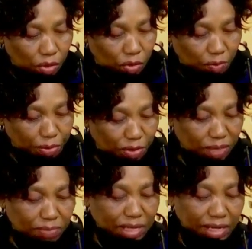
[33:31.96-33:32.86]
So,
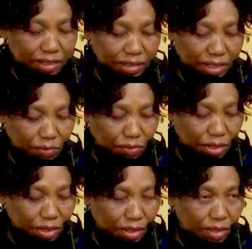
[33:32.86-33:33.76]
Program Director,
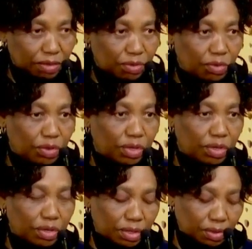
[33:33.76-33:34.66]
we
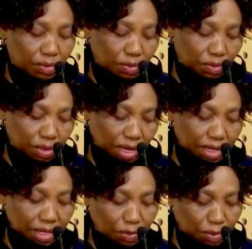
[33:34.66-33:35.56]

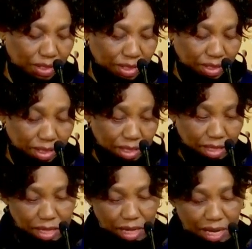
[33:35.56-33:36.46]
agree with
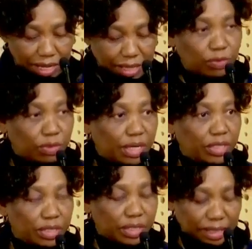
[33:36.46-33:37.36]
higher
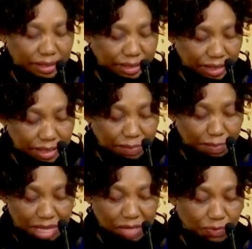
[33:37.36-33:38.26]
education that in the
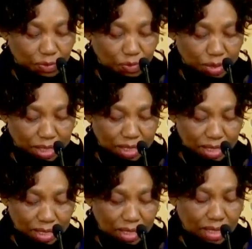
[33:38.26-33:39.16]
past few
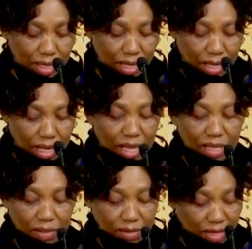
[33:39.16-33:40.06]
weeks,
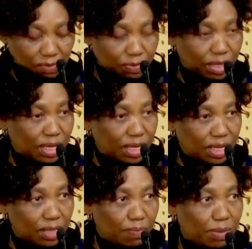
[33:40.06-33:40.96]
as South
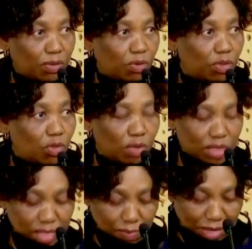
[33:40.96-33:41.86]
Africans, but also
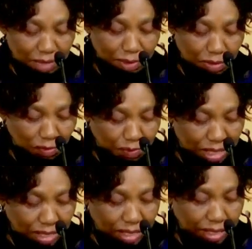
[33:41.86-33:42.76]
as the Department of
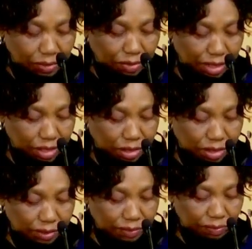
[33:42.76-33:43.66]
Basic
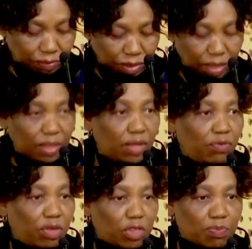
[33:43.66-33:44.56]
Education,
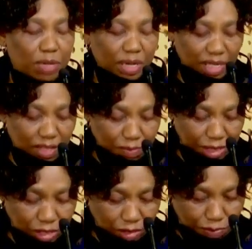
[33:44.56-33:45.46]
have experienced
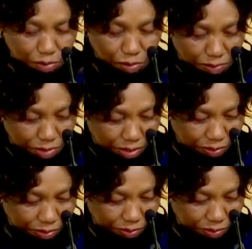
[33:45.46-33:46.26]
major problems.